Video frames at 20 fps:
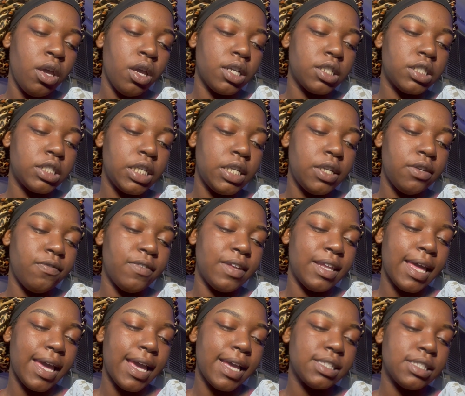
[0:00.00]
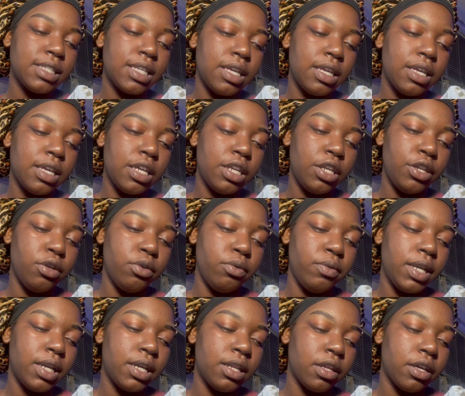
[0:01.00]
Achieve glass skin,
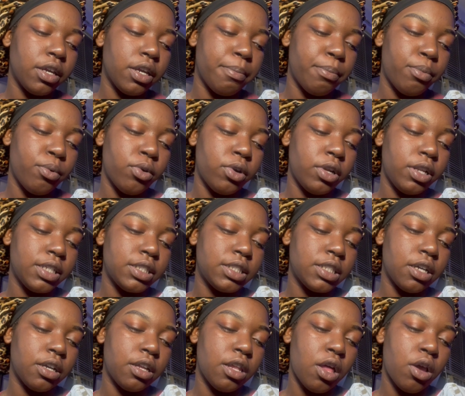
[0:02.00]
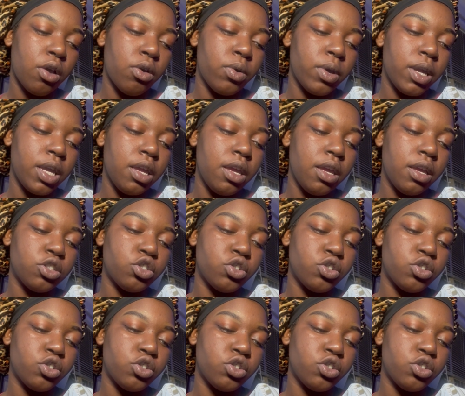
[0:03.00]
dewy clear, poreless, and glowy,